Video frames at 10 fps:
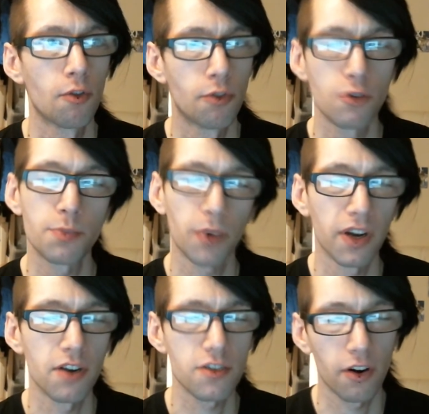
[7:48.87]
Those
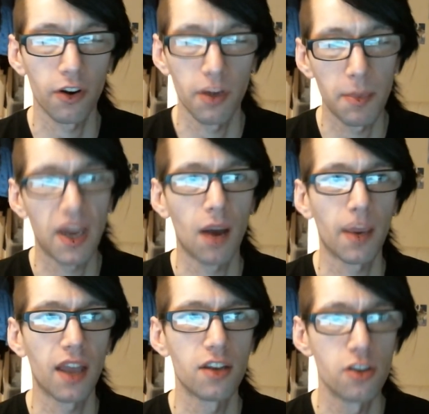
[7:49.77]
players that are going to be
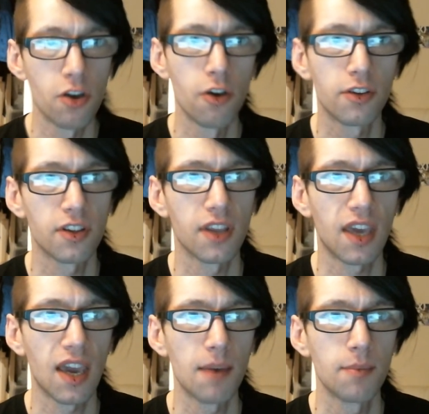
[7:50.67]
coming in new to the
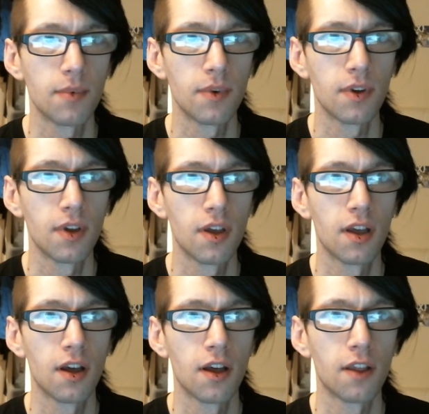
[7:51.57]
game,
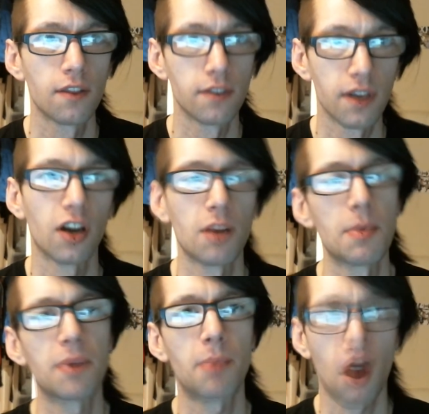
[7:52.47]
they're going to
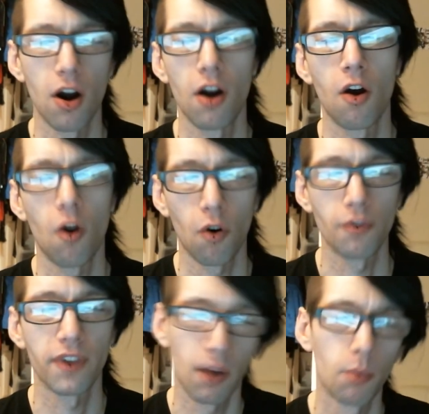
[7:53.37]
be part of
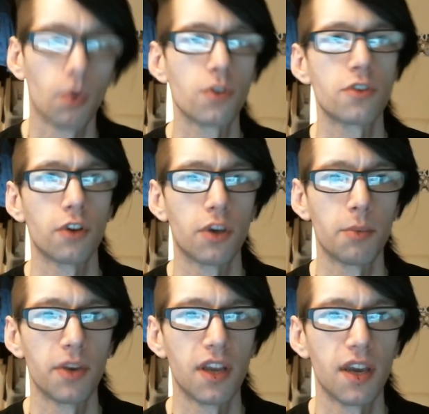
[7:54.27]
the Guild Wars 2
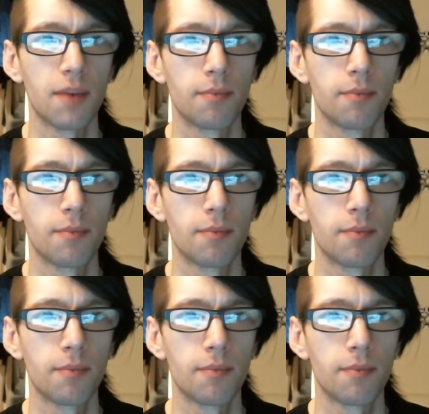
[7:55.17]
community.